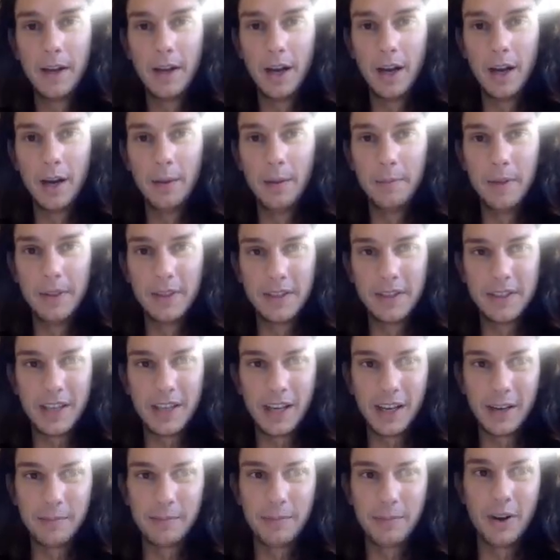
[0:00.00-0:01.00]
And the
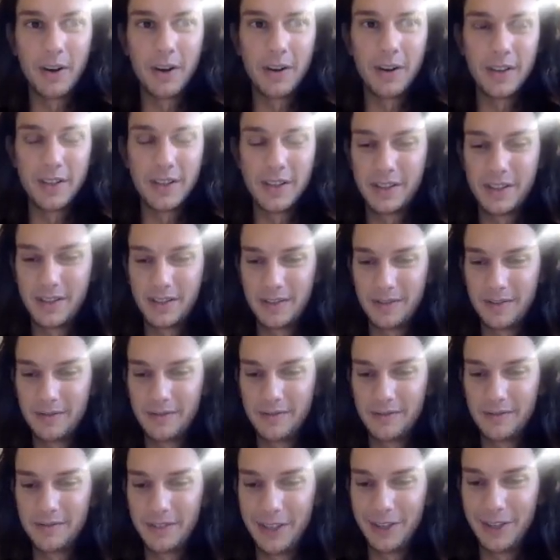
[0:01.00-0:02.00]
second part is
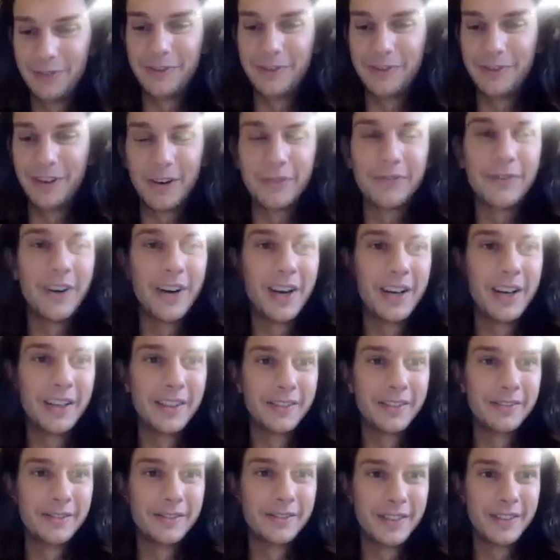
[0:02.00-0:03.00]

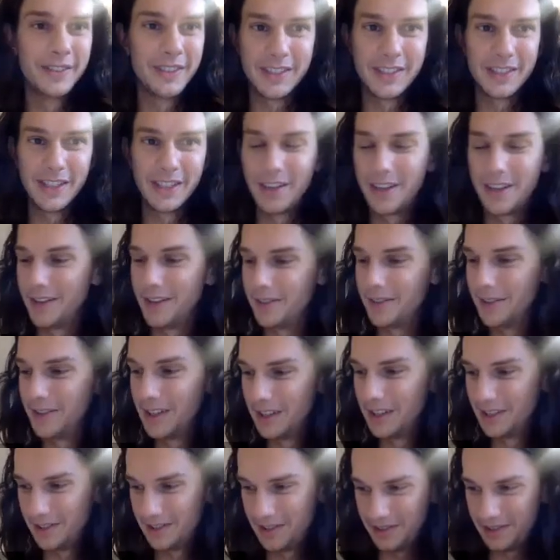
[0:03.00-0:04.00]
verifying this,
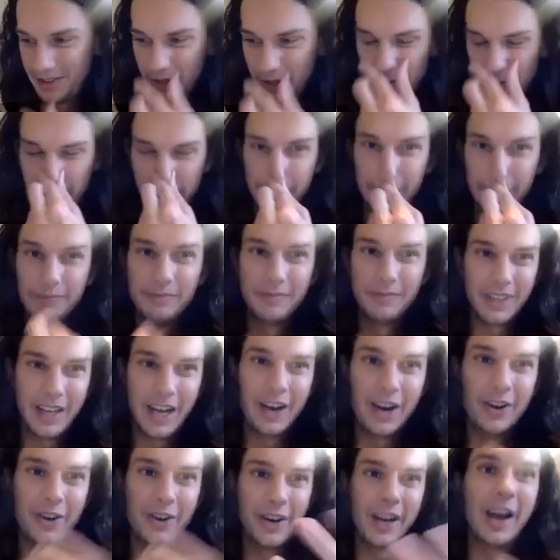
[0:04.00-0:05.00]

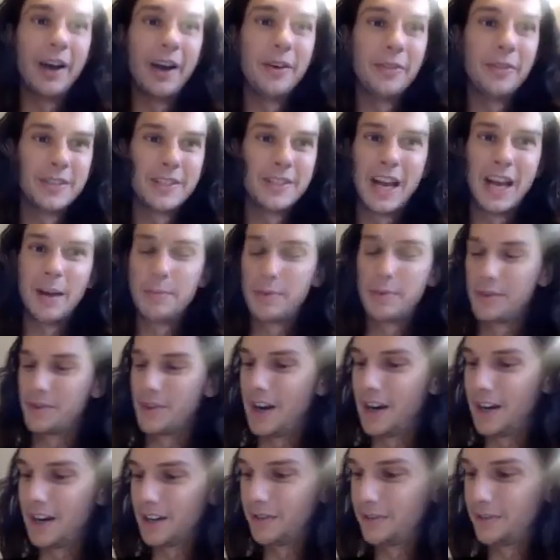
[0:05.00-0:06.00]
carrying out this
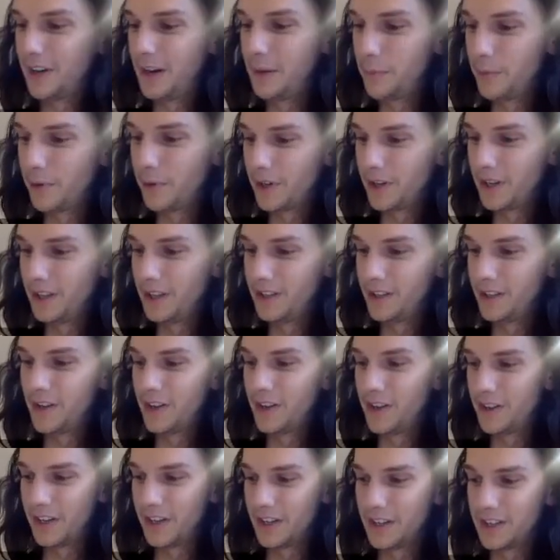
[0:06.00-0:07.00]
abstract framework in the
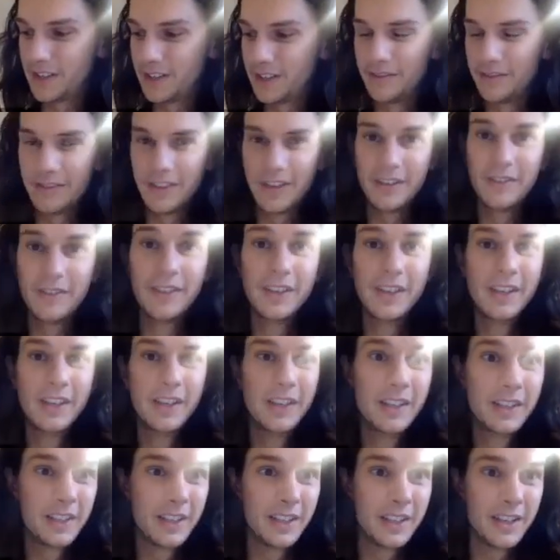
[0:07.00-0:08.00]
context of
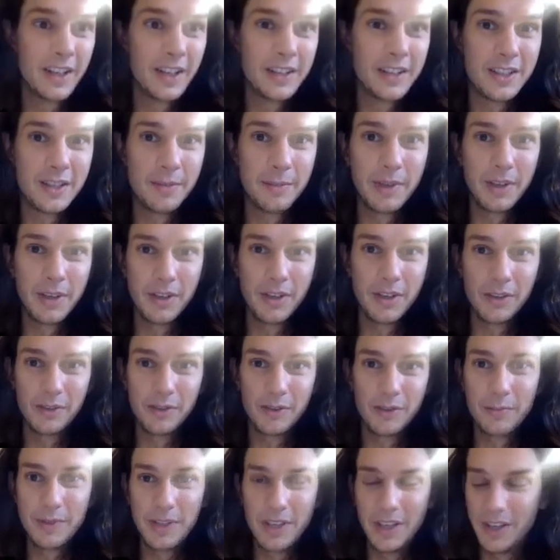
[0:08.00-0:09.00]
condensed abelian
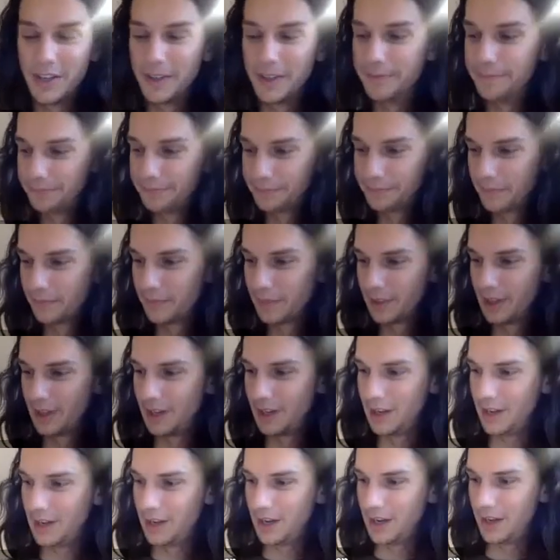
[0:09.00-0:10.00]
groups here.
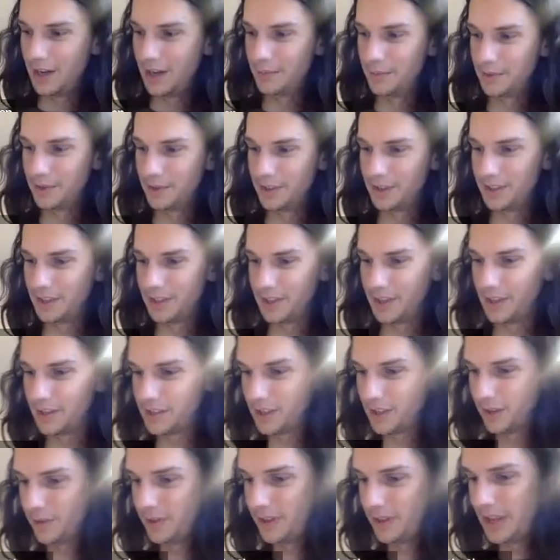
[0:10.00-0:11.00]
So I'll
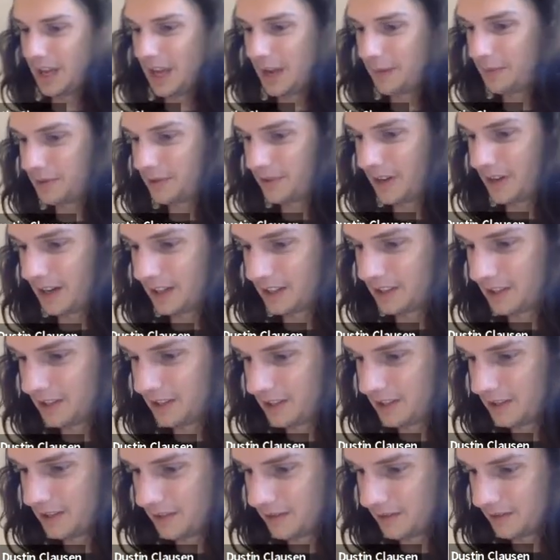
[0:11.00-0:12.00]
start with the abstract
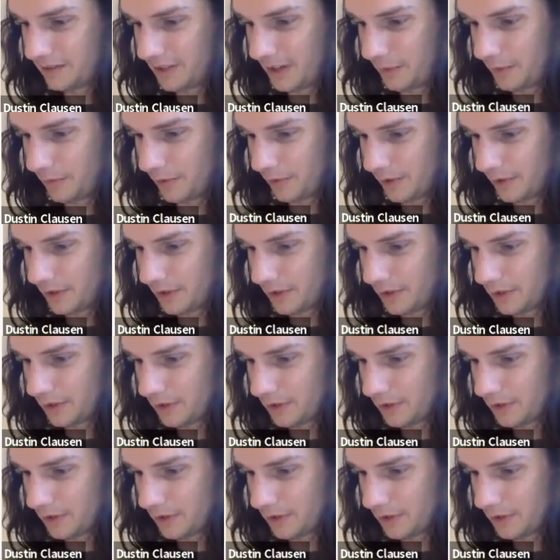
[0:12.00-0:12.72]
framework.